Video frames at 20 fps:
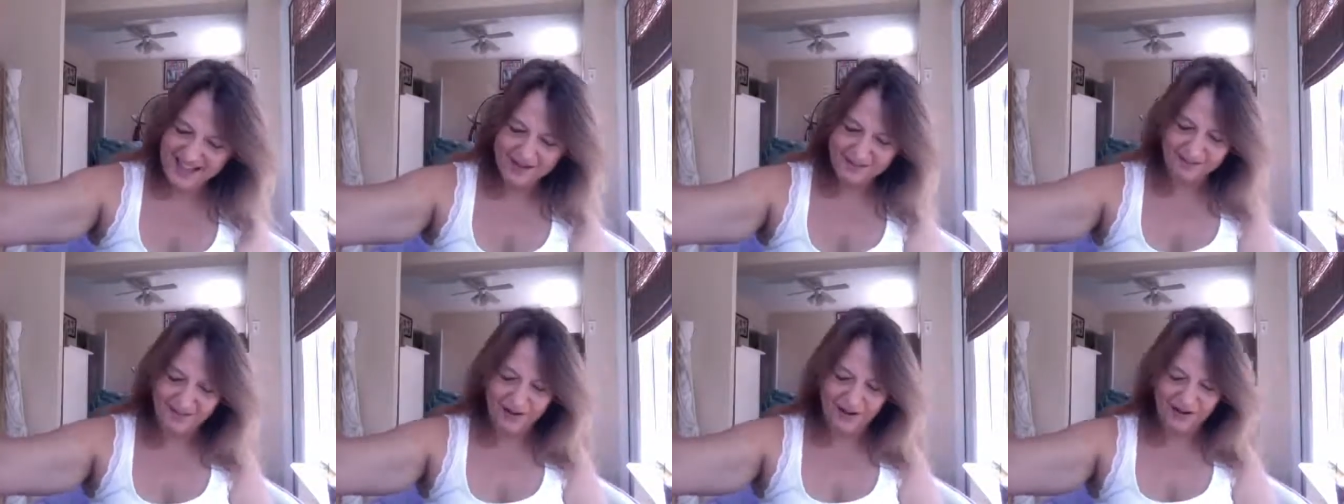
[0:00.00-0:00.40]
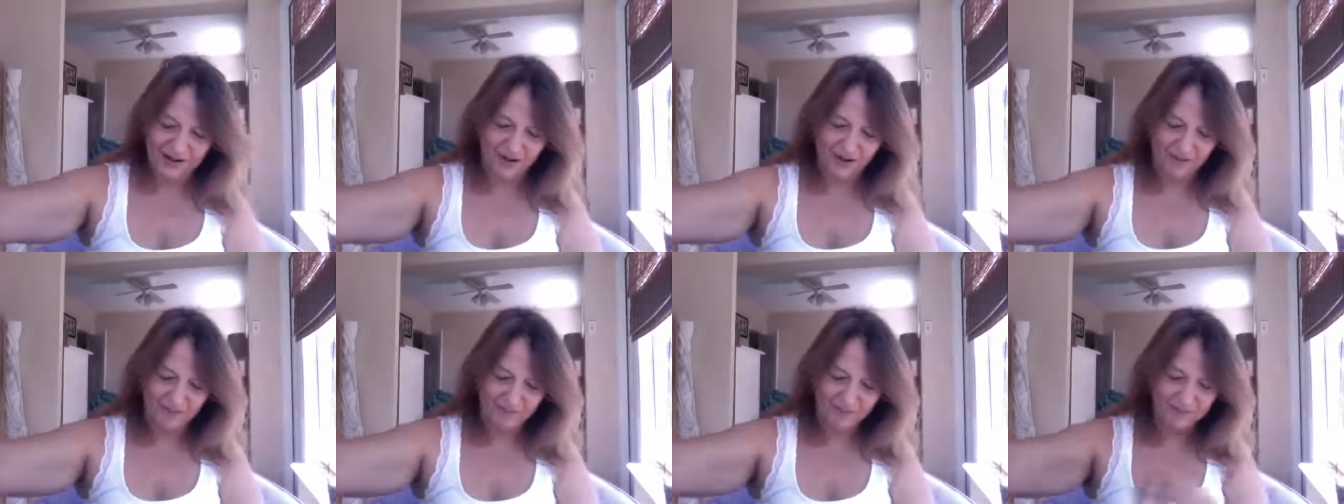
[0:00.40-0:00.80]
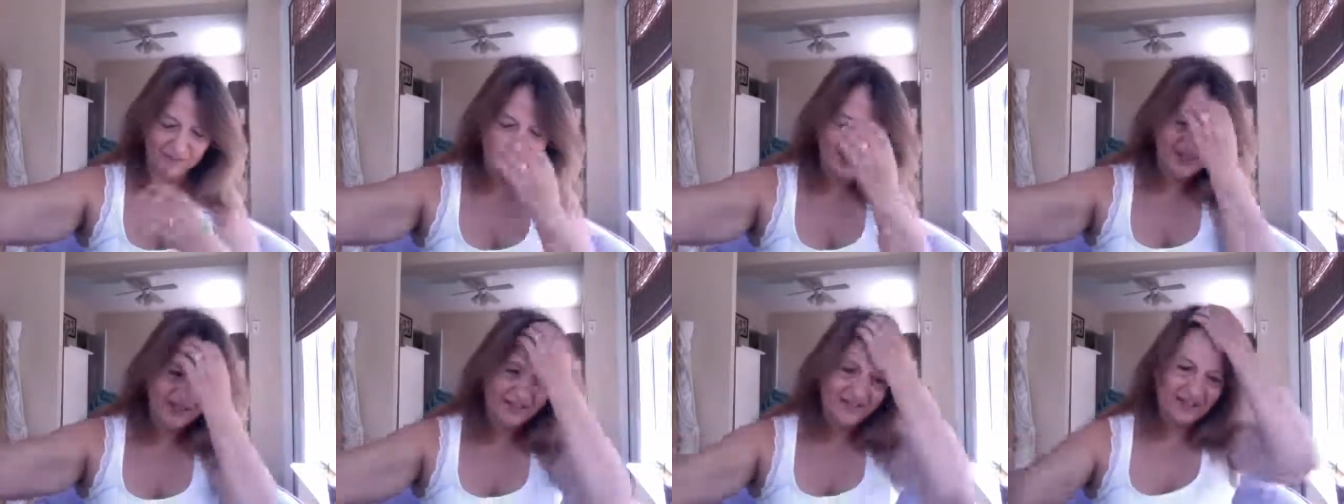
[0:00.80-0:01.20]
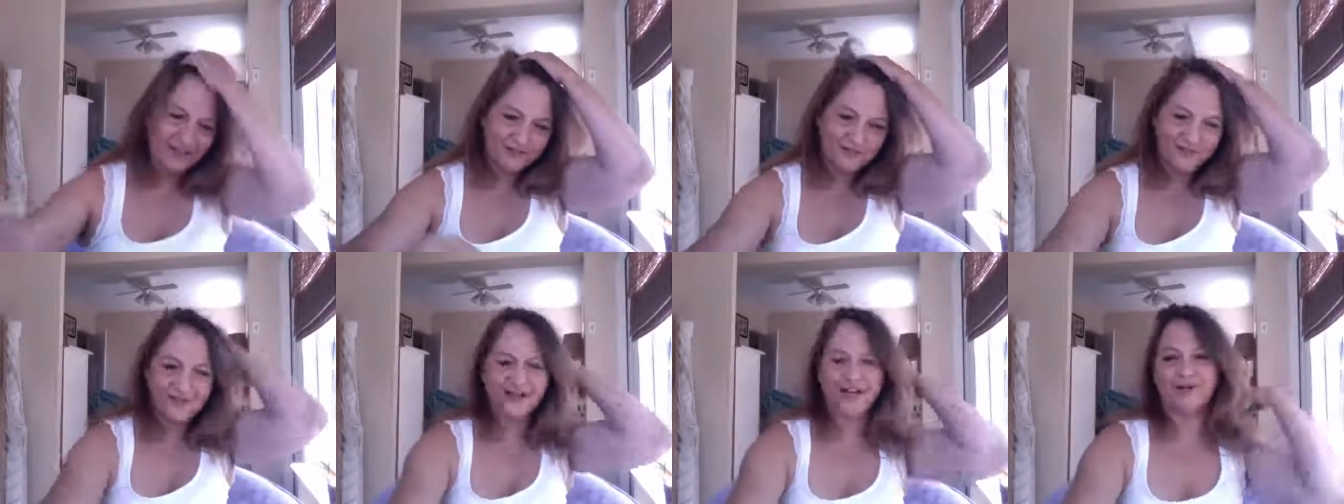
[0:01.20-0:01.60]
But
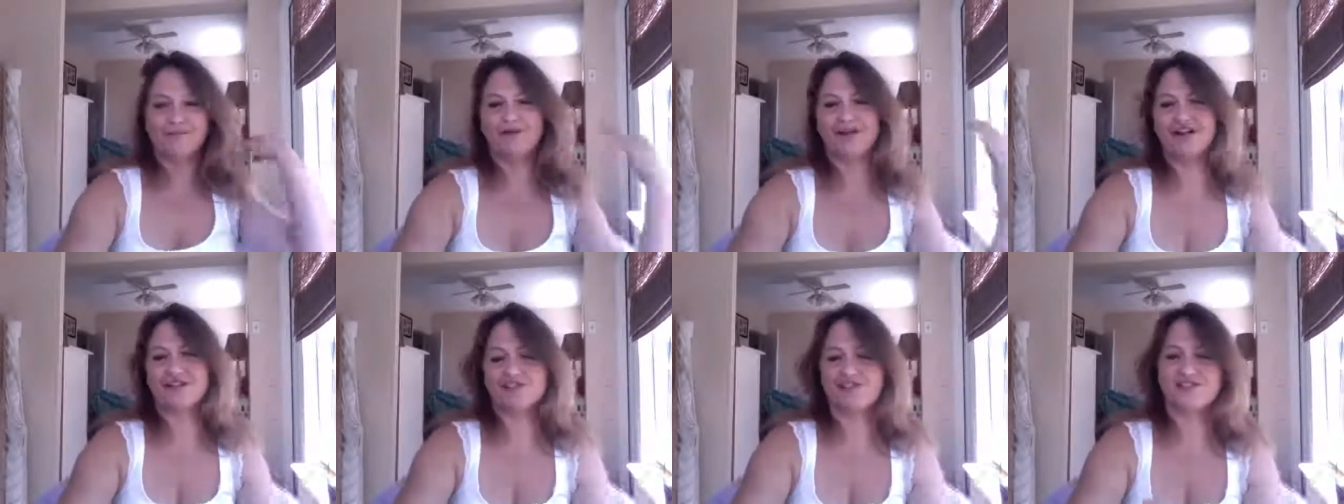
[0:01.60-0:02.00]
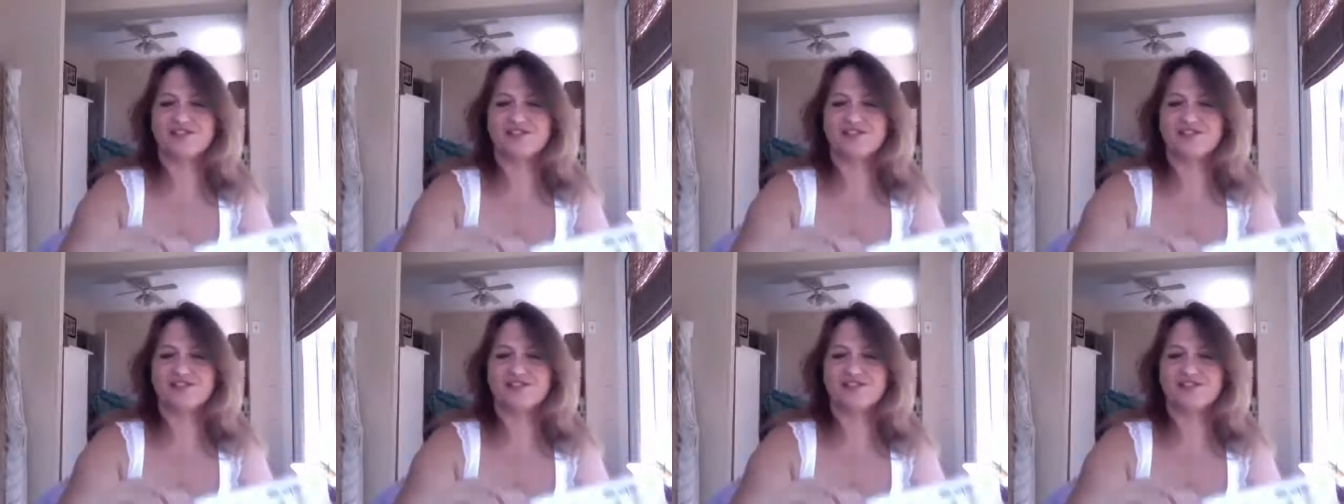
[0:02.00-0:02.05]
yeah, fitting because it